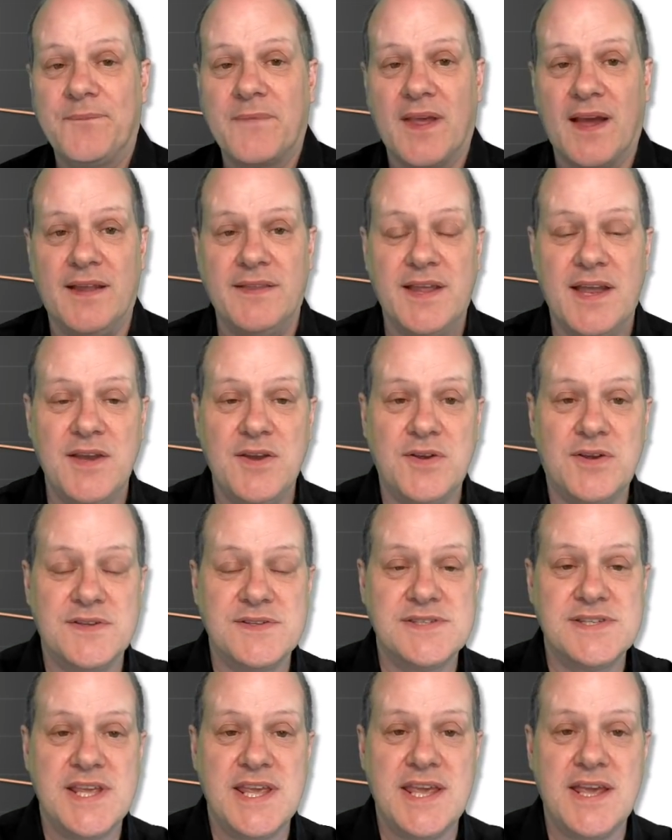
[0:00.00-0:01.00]
And then you can
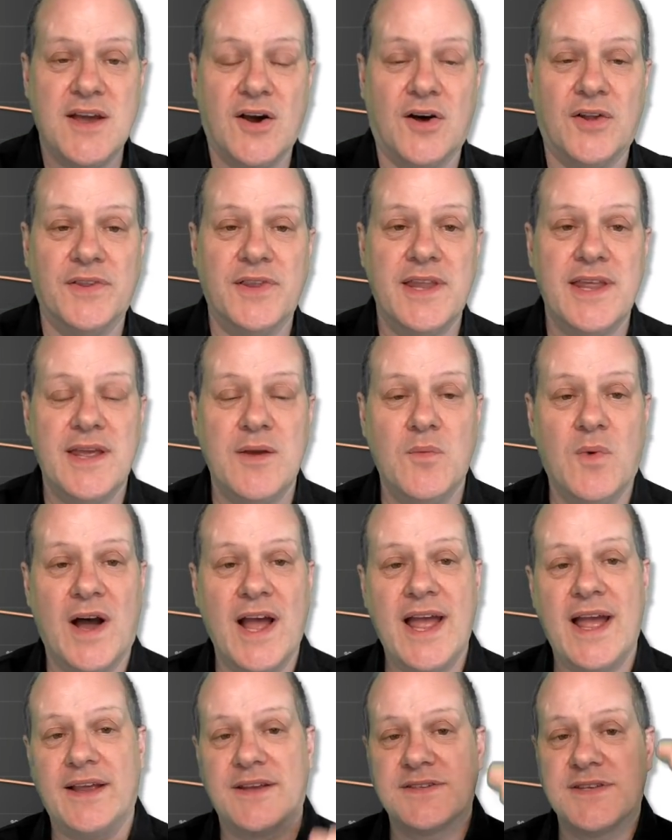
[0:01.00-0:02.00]
see on the
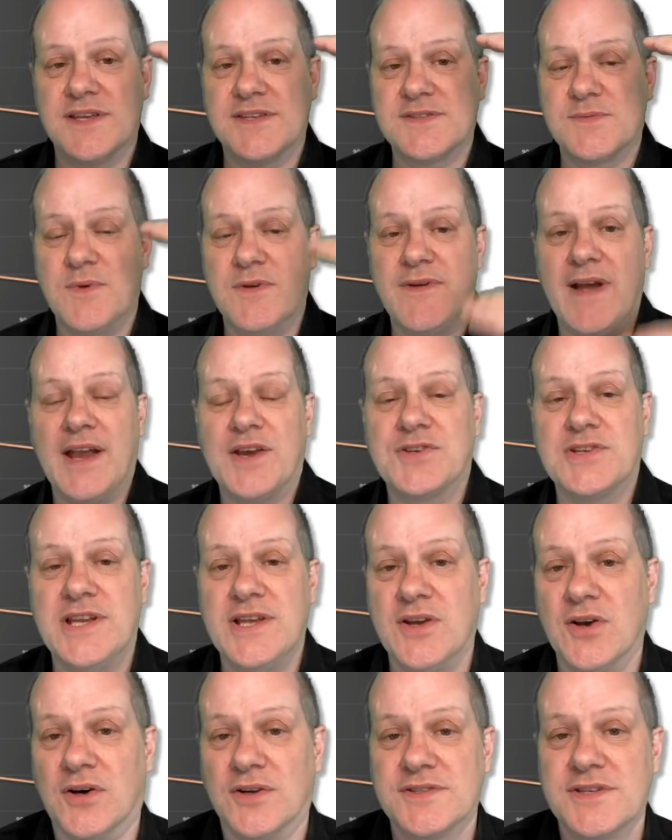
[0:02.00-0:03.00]
y-axis, we've actually
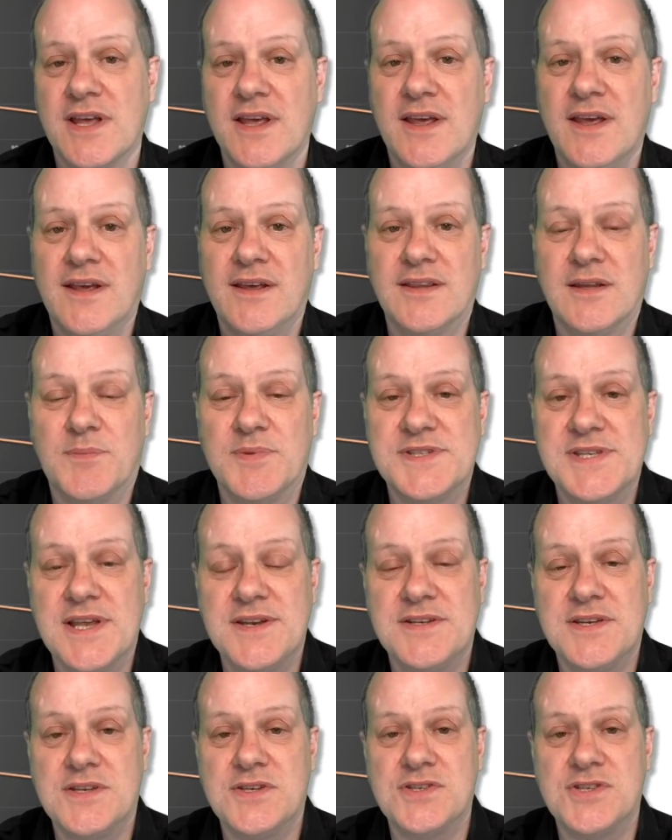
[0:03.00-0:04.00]
got the
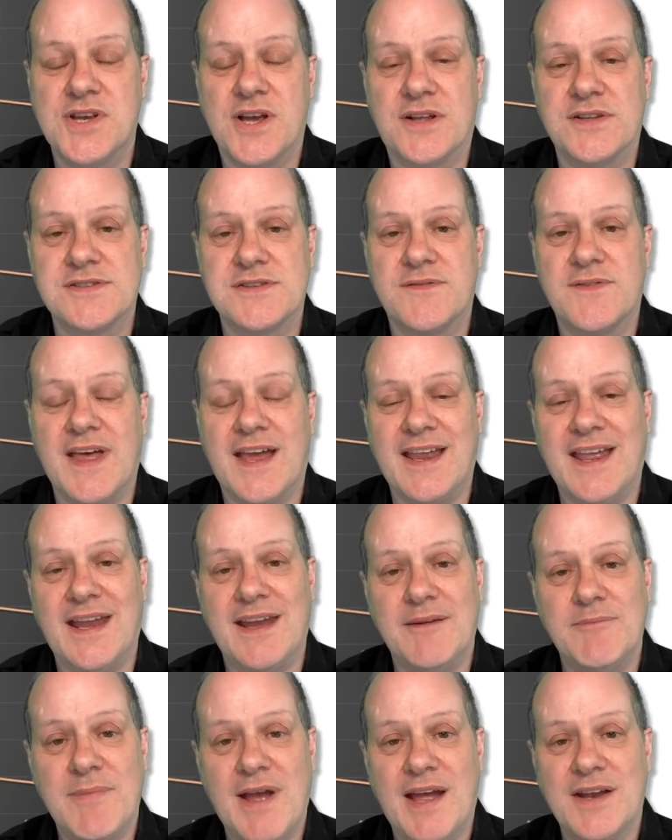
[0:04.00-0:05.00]
percentage chance of that
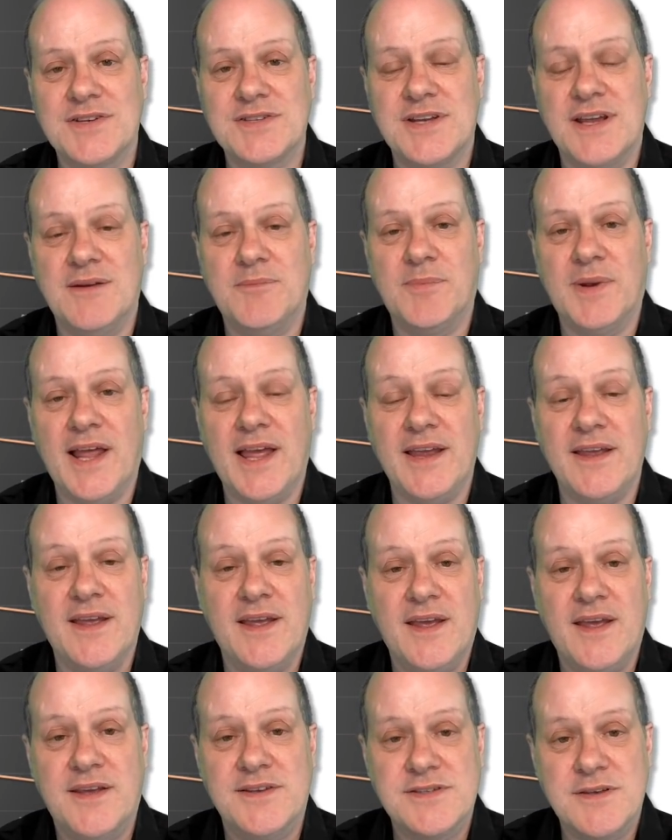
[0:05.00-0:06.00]
getting matched in play.
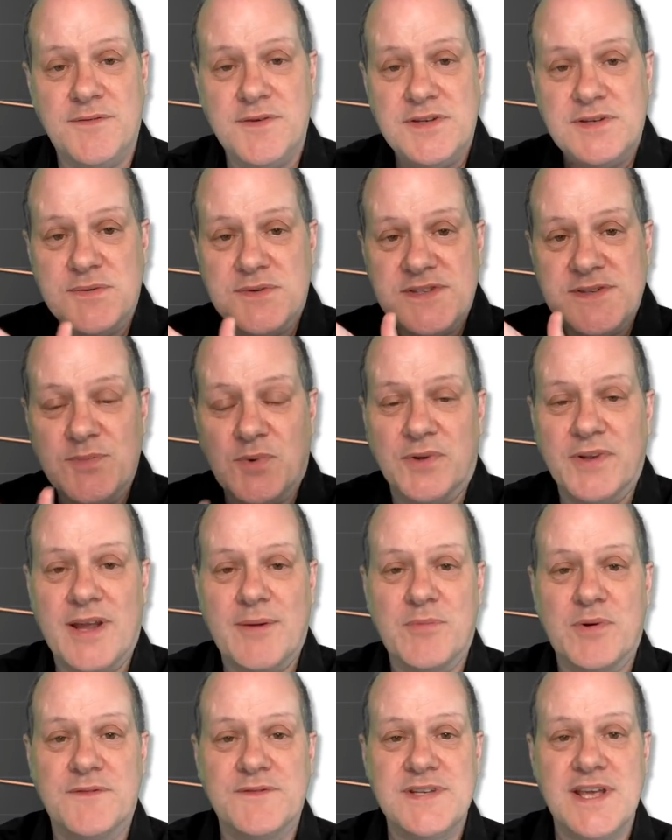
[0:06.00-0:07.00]
So if you do a small
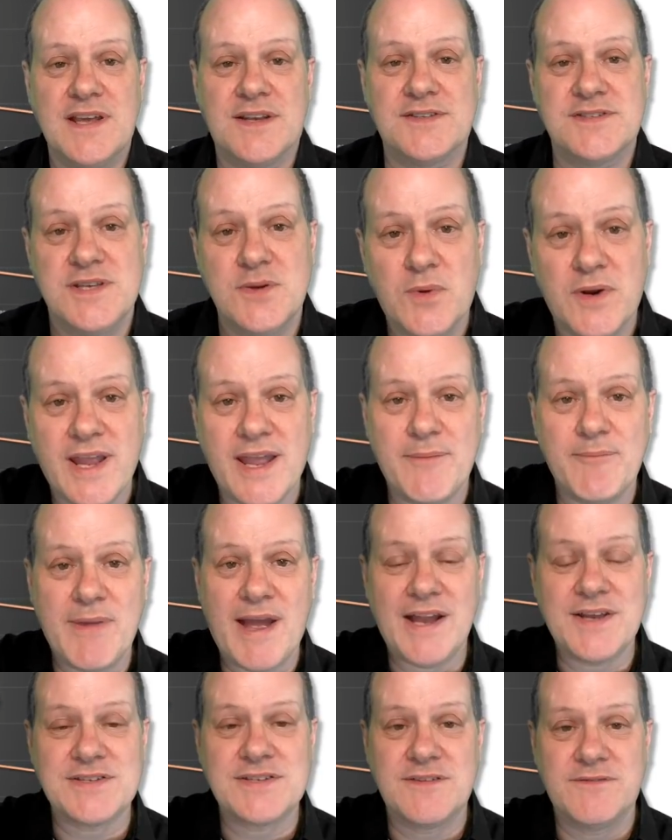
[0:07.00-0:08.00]
number of ticks, you will get
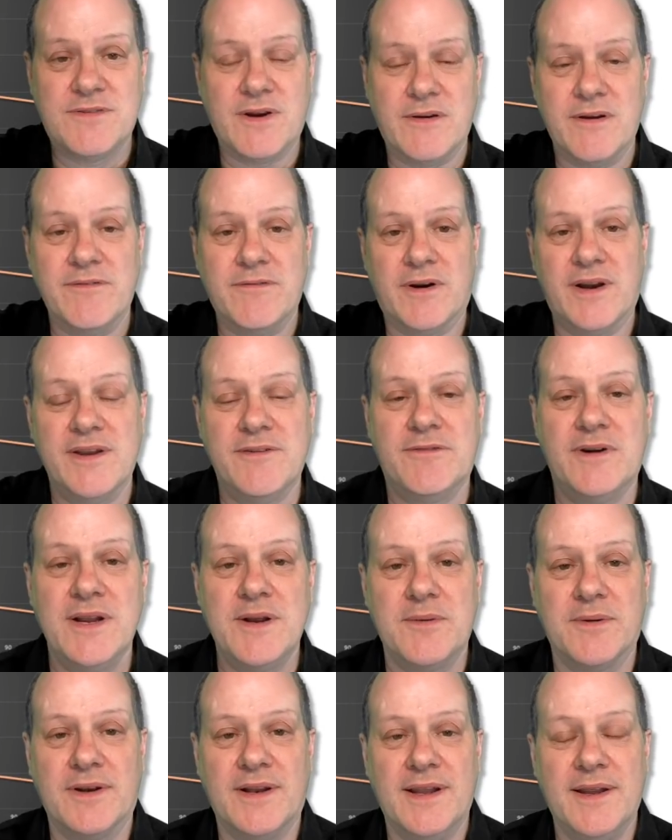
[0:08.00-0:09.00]
matched very, very
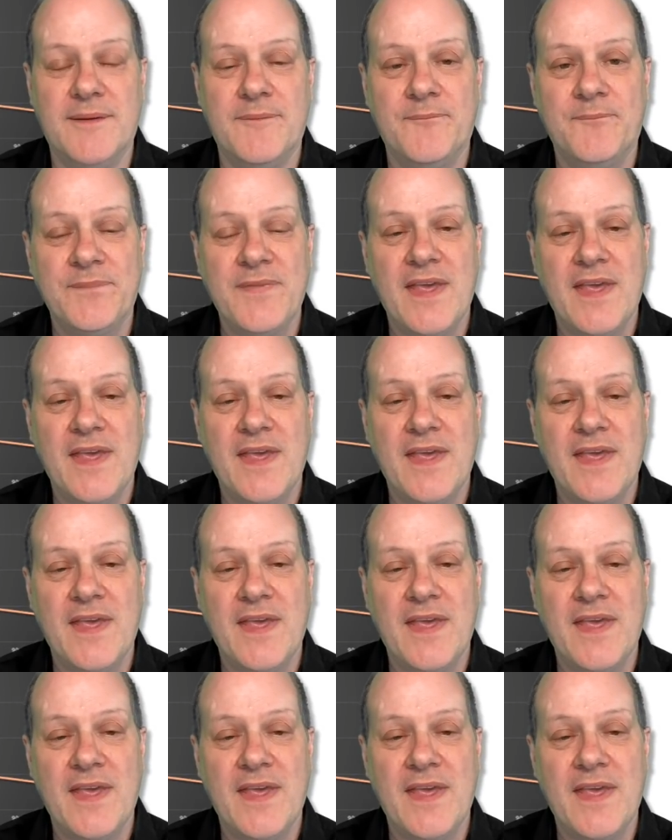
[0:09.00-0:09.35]
frequently.